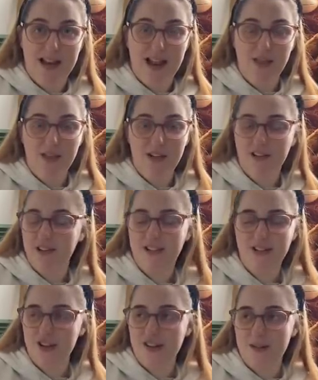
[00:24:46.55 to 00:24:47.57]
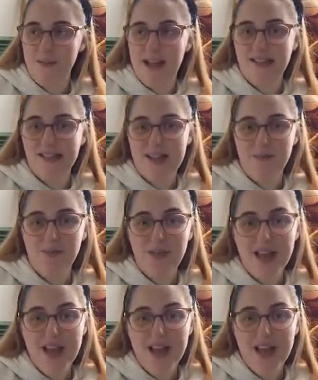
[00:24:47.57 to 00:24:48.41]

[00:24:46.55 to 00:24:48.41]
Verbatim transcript: Like, oh, just amazing.